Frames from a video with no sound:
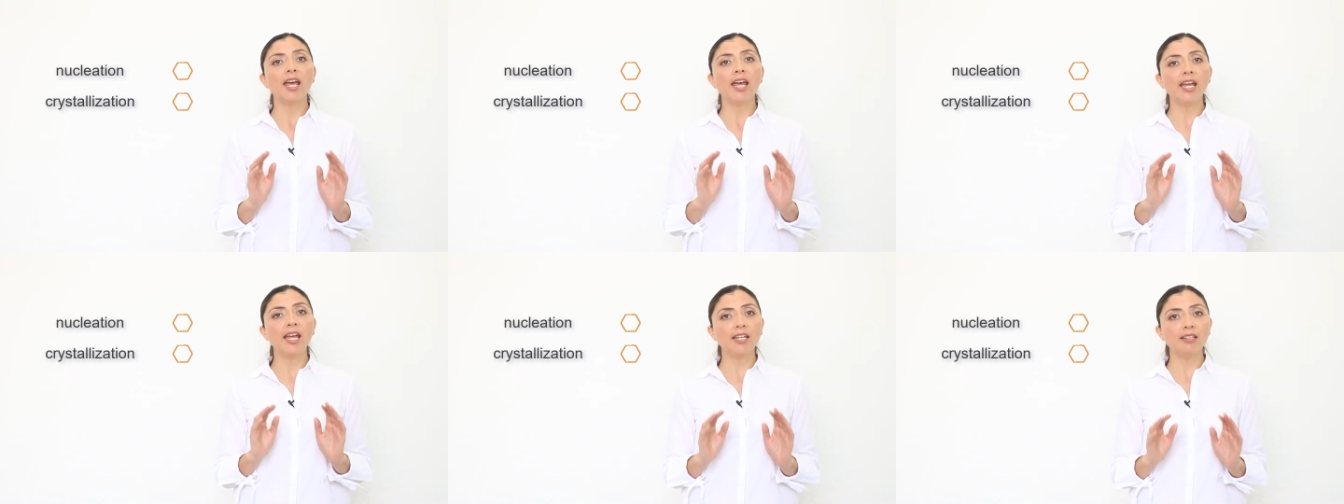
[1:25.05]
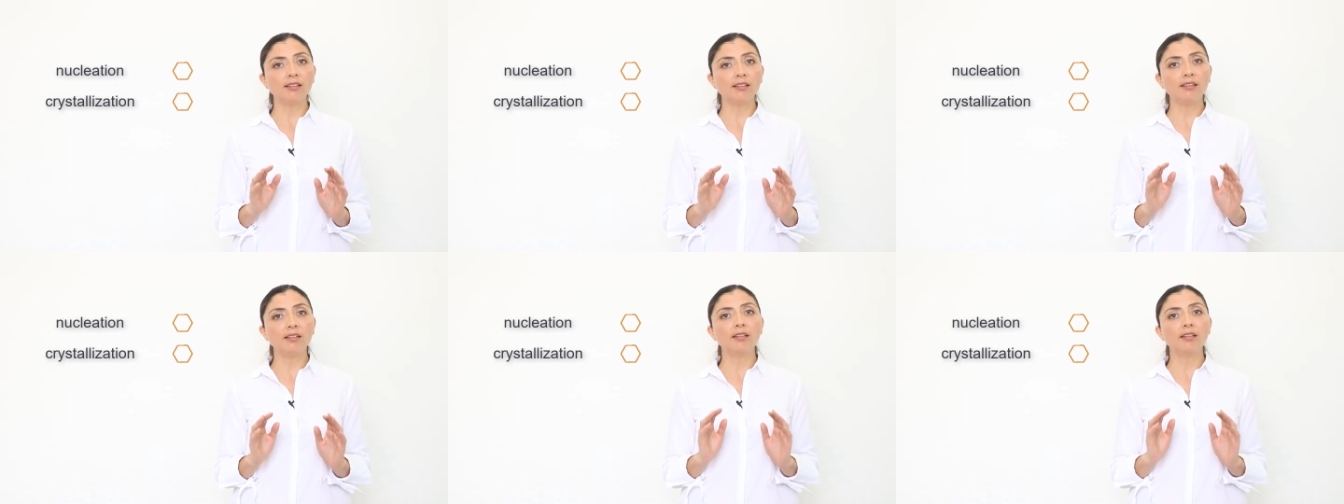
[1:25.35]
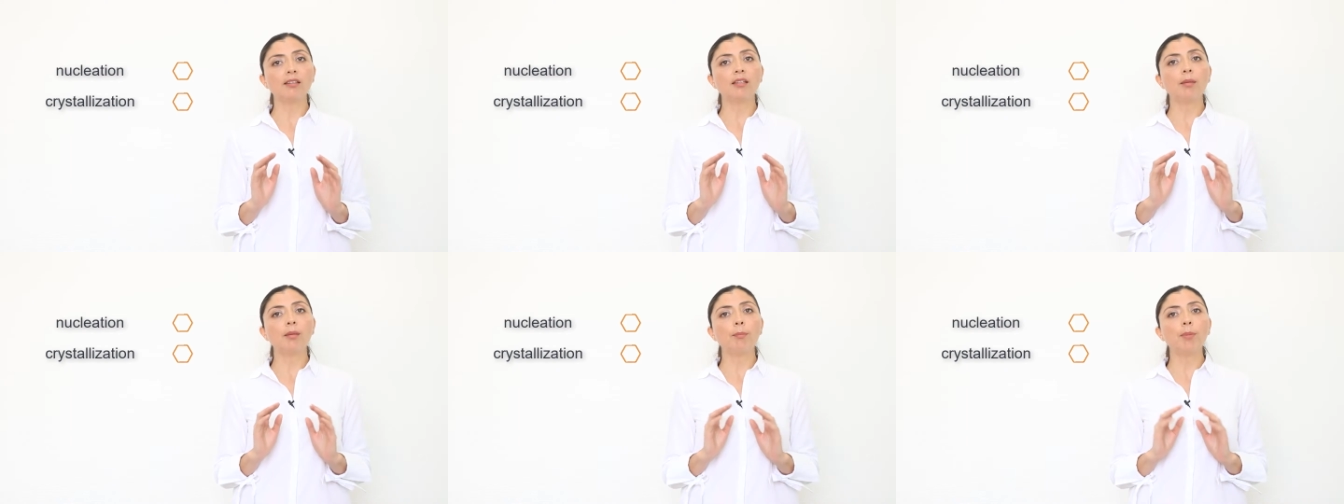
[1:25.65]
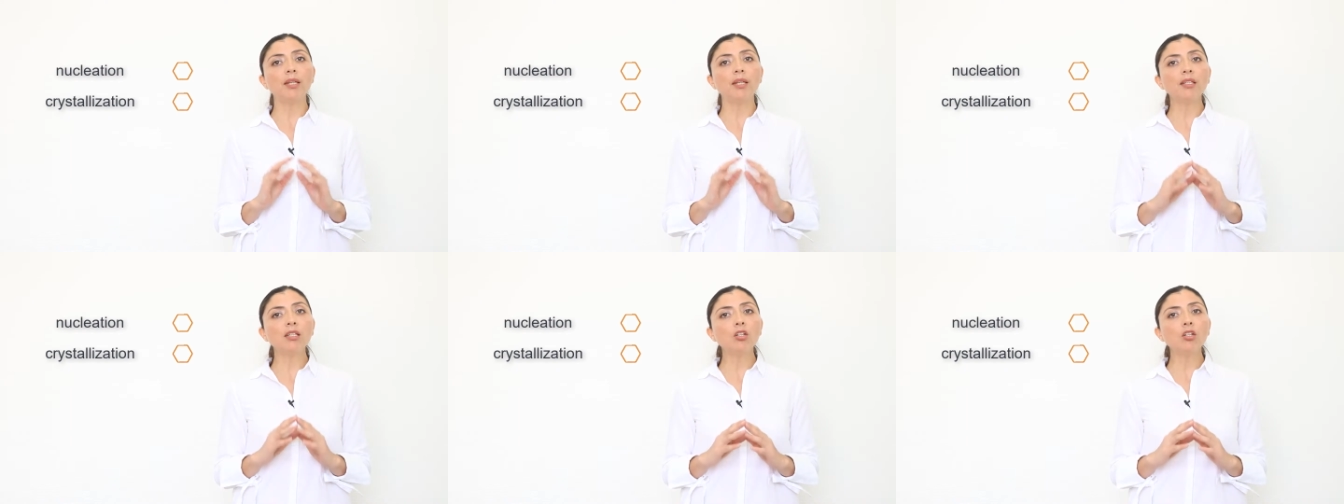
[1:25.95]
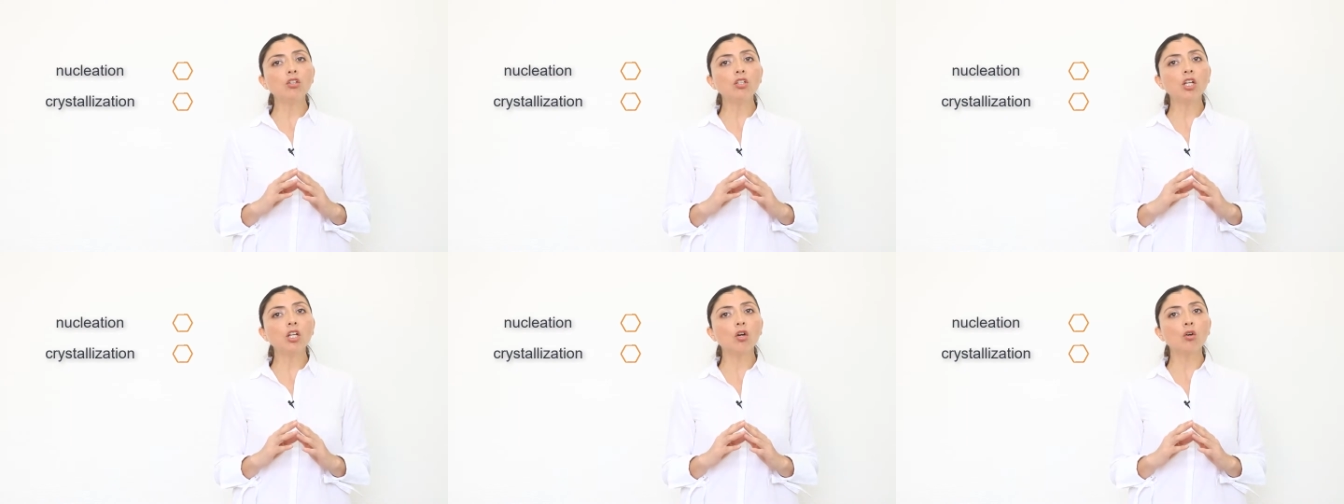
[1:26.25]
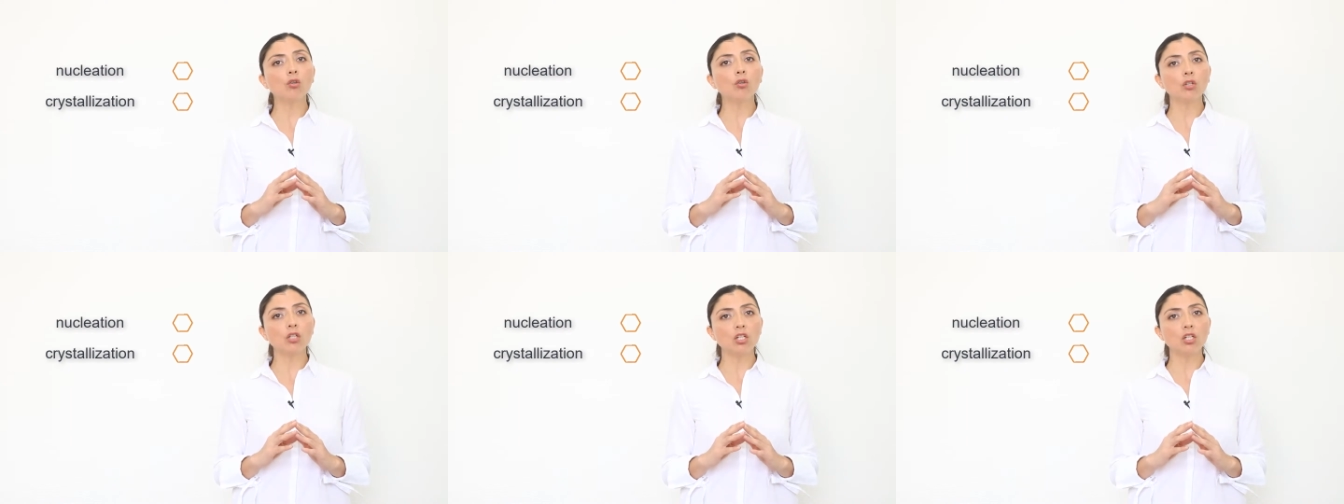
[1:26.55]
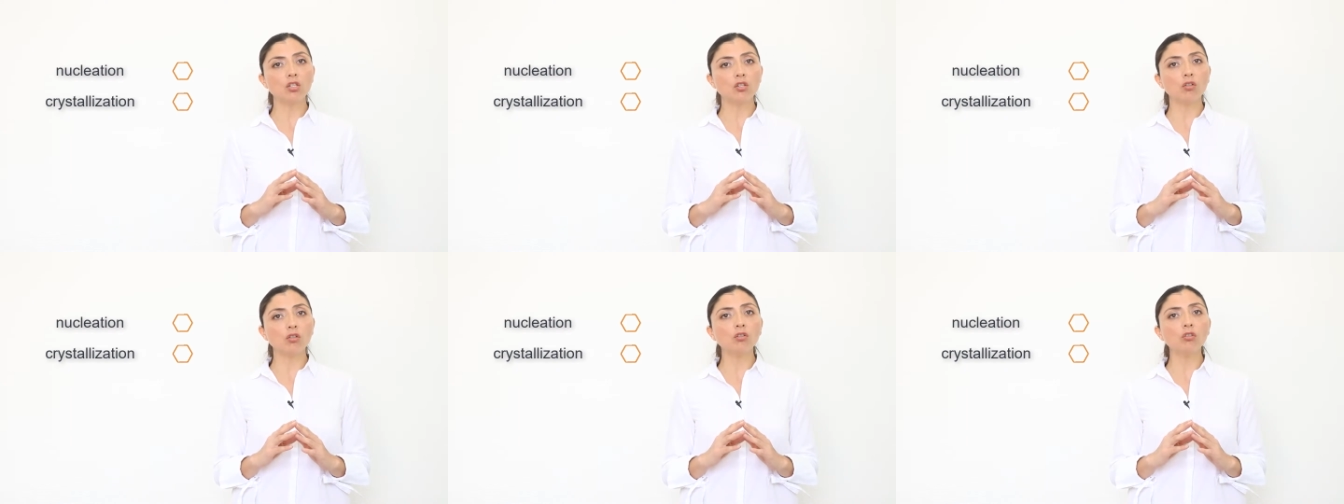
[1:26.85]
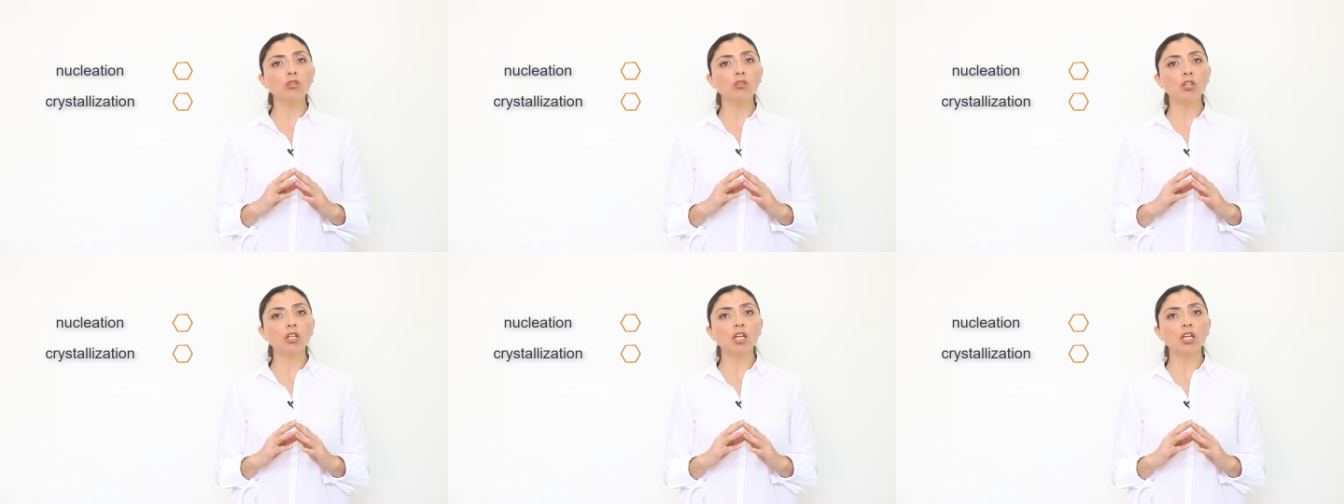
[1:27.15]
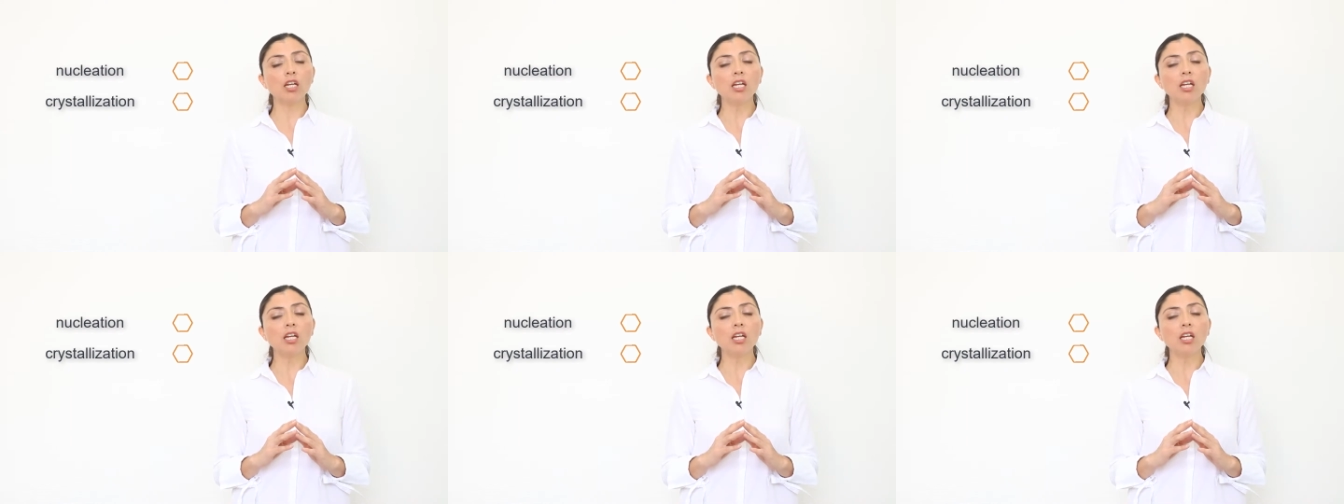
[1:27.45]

And depending on the conditions,